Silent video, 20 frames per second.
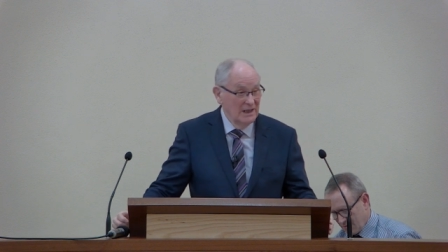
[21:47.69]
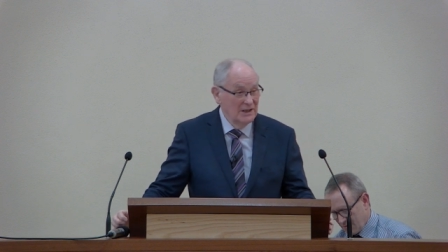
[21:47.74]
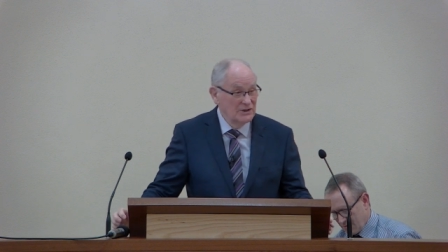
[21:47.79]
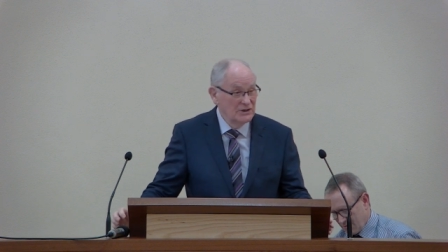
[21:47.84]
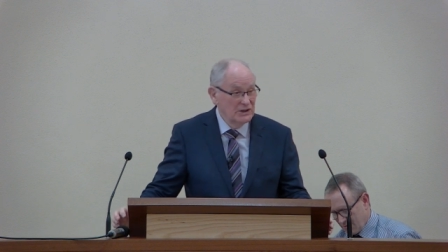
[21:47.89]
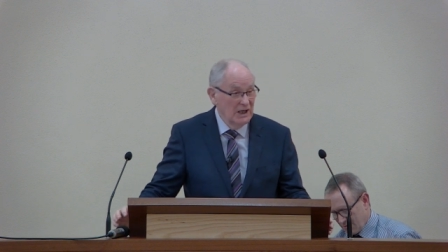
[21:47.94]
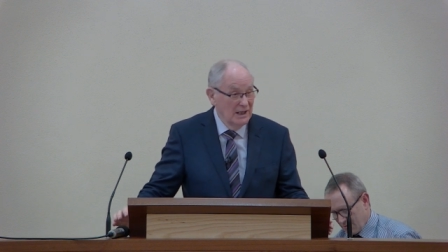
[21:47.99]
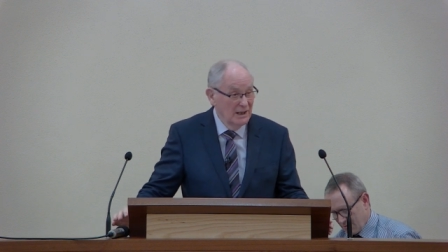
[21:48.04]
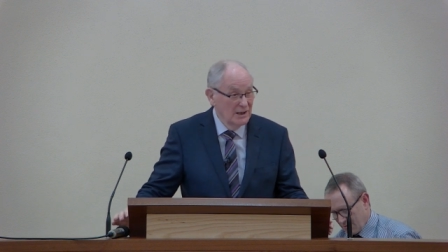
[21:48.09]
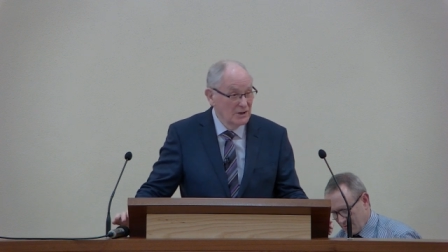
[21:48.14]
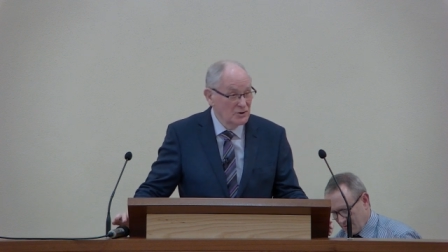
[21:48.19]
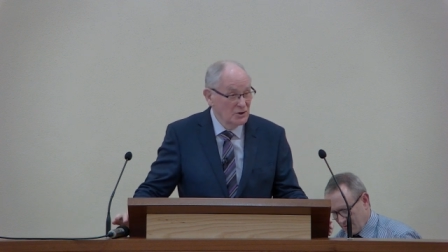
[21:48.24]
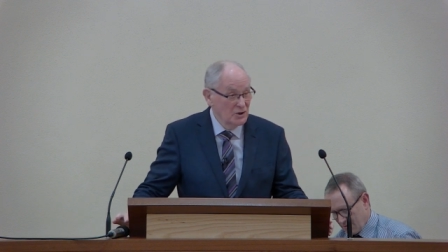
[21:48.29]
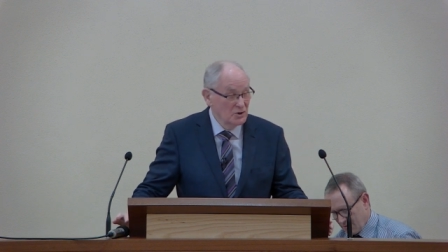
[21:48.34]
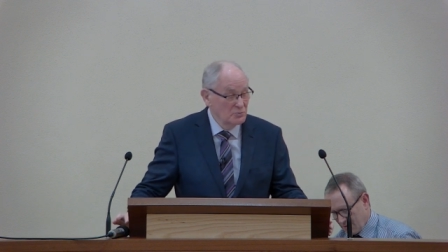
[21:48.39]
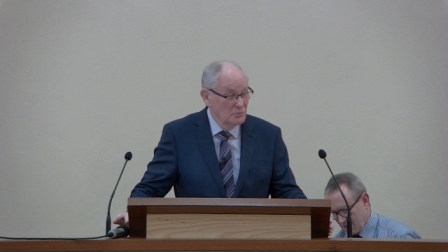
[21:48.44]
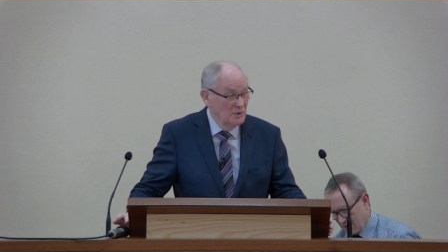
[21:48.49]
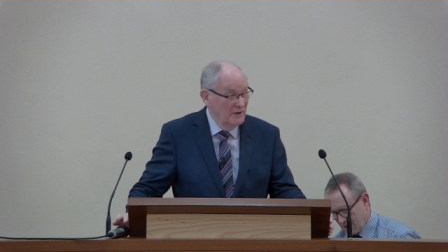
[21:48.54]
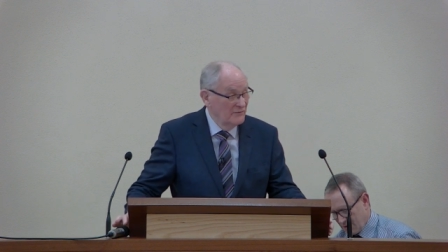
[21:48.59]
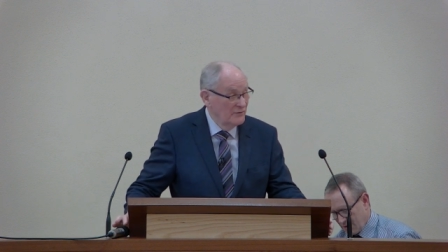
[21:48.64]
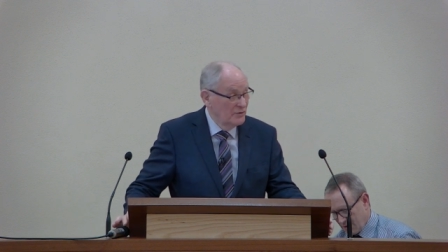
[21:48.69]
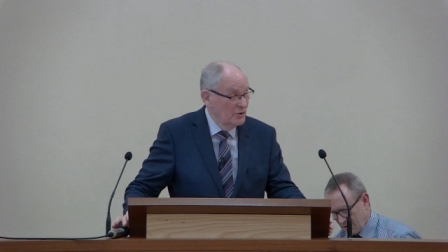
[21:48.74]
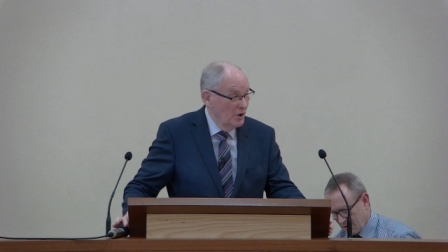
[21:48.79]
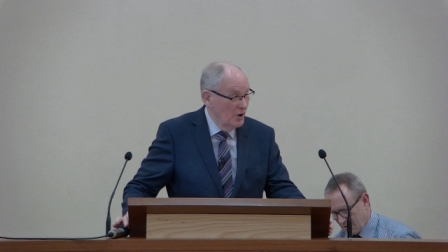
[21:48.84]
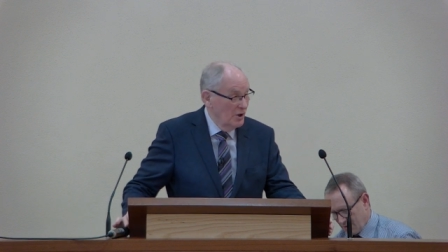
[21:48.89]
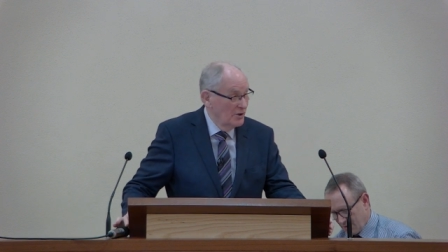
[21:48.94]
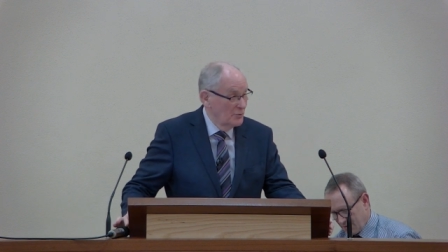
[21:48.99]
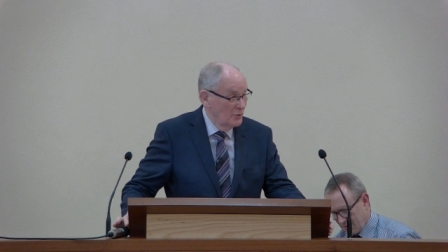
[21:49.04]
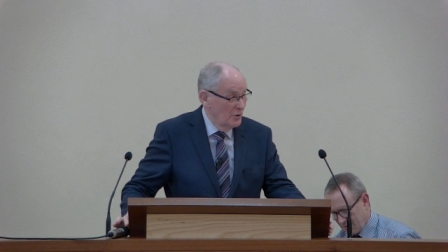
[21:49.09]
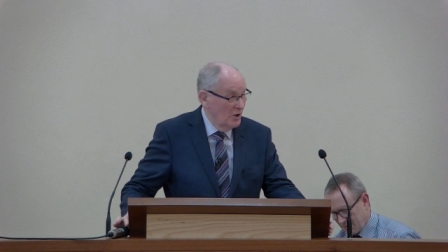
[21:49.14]
He tells us we have
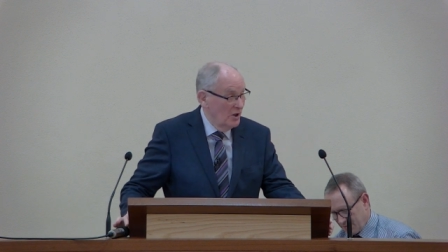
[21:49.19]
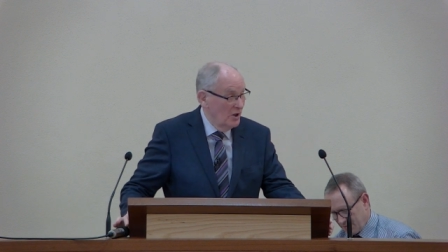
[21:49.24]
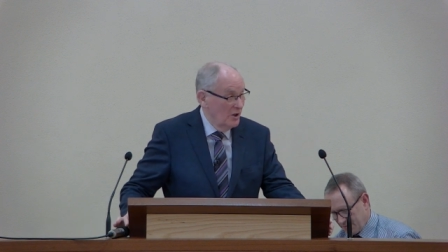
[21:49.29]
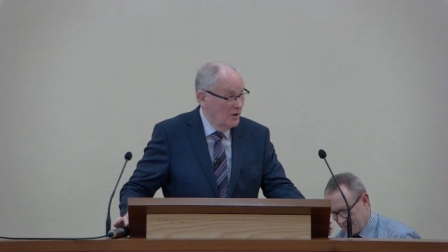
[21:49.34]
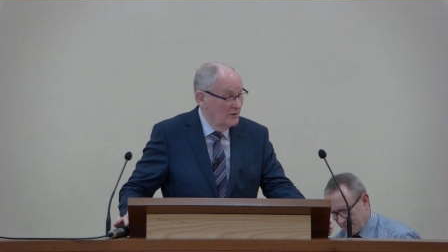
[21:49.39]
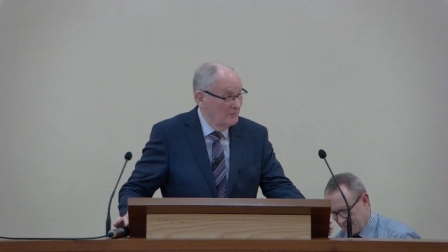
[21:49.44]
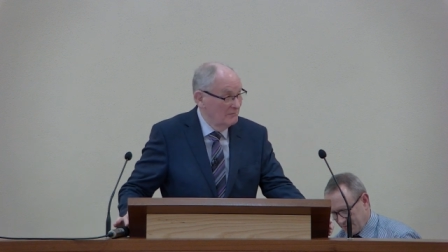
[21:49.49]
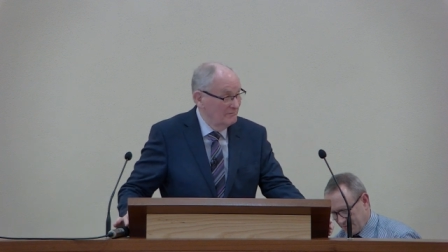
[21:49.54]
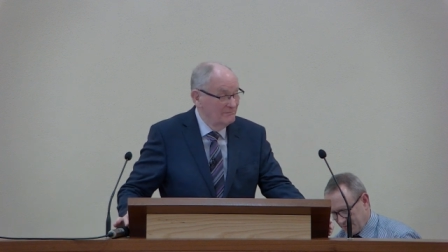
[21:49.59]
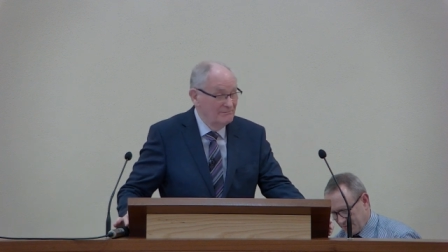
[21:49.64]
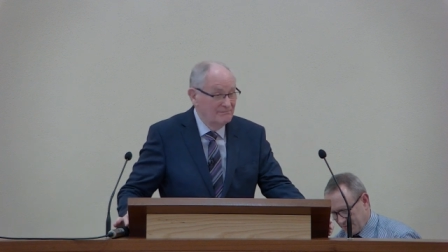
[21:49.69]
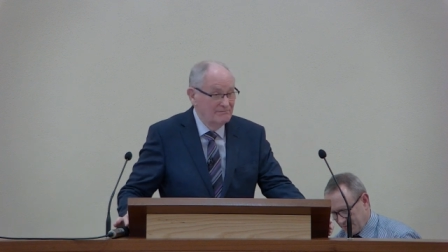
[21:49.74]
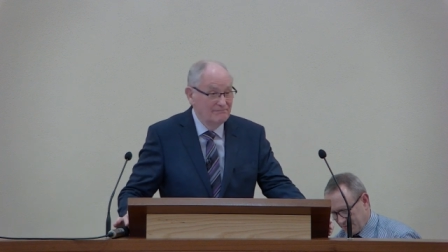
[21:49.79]
gone wrong.